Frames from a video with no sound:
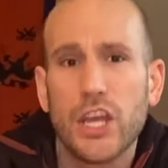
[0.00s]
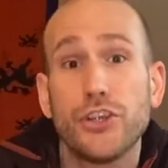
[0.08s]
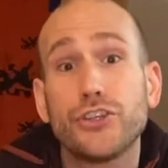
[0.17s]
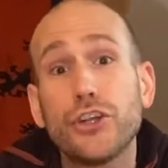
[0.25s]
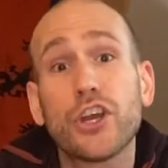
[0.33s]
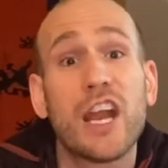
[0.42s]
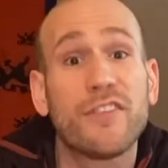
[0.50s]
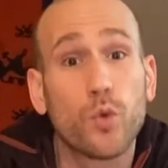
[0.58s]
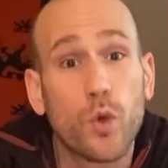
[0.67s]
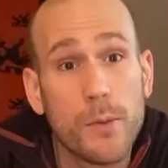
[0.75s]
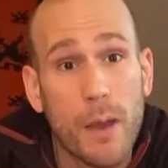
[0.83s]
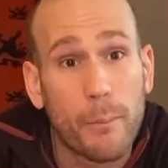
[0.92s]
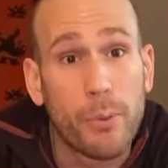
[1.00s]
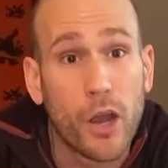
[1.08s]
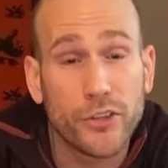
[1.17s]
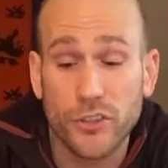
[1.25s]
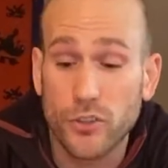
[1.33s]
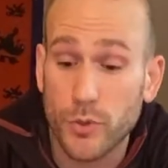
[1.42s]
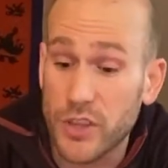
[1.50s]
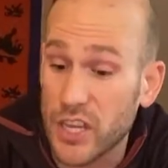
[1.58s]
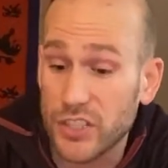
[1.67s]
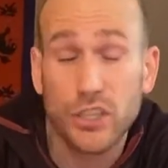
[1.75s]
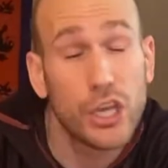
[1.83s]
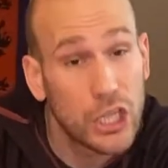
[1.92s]
You're still going to have to worry about punctures with
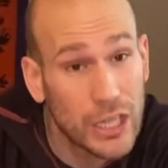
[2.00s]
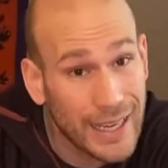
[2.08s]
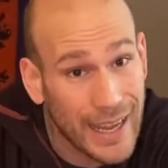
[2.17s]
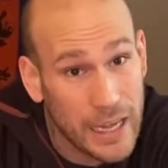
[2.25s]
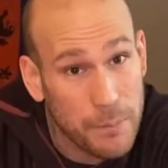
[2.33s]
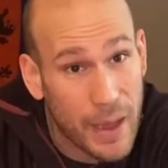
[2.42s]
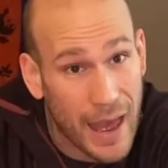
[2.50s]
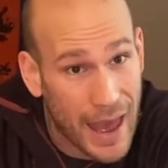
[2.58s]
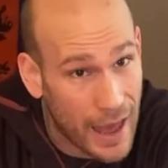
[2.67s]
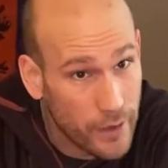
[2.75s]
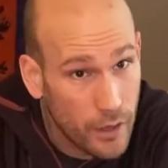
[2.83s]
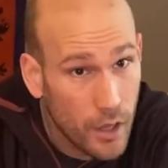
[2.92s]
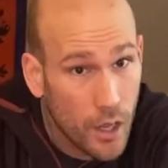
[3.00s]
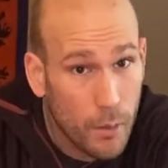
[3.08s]
this, like any pad,